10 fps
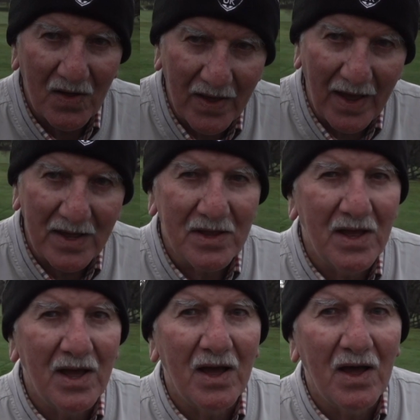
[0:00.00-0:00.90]

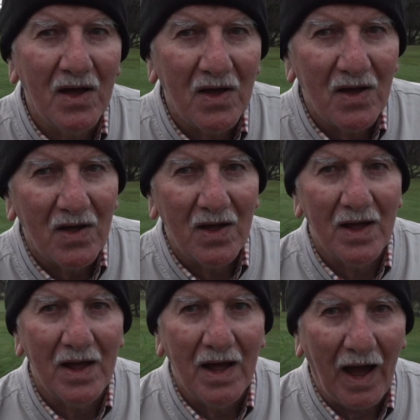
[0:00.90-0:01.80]
Yeah. Shank.
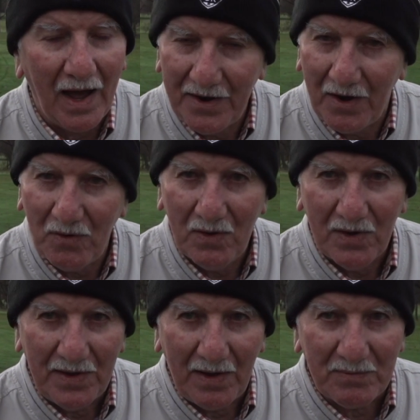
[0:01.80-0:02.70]
I know.
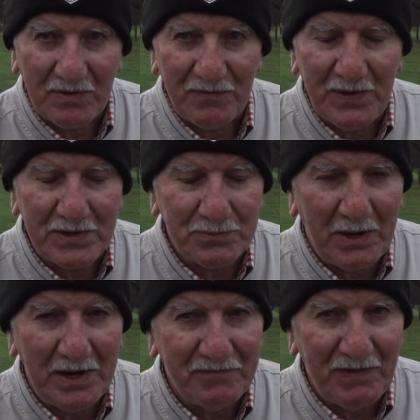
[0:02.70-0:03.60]
That was the first
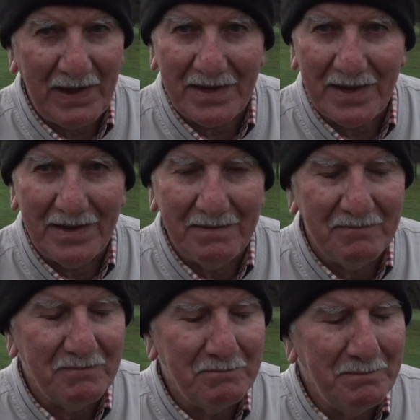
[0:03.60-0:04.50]
one I've had in
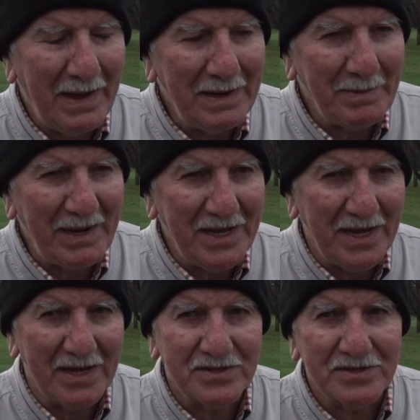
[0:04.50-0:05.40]
many, many
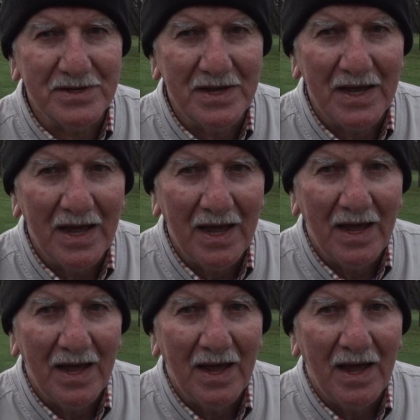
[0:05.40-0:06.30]
years. How many
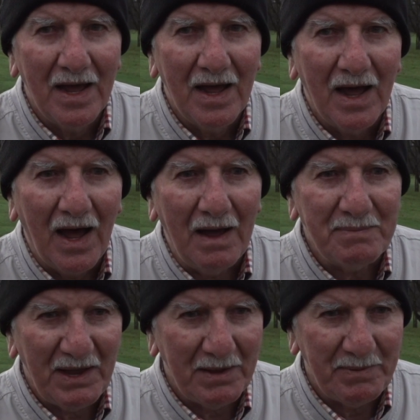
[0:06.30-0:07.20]
years would you say?
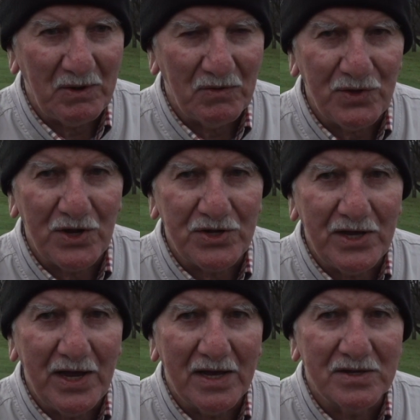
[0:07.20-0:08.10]
I'd say about
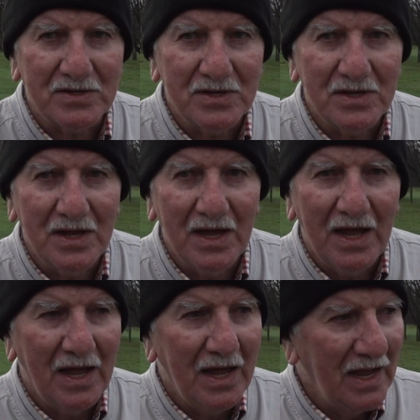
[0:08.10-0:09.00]
30 years.
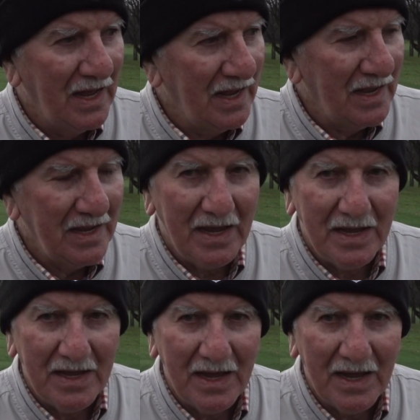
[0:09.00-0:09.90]
Wow. Do you think it's the pressure
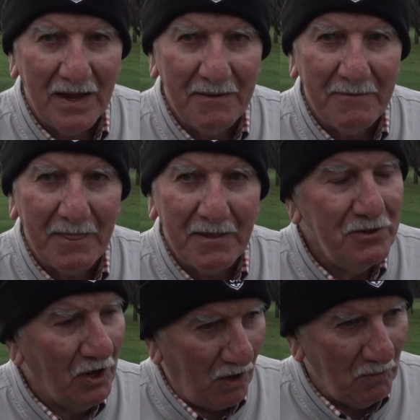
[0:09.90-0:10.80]
of Mr Barlow?
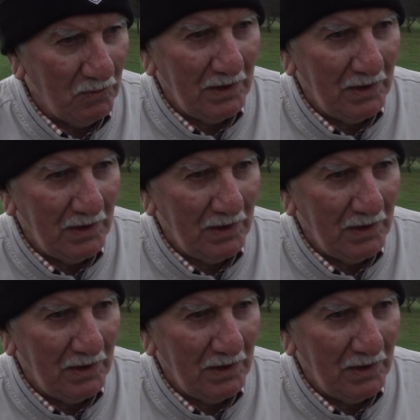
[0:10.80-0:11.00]
No.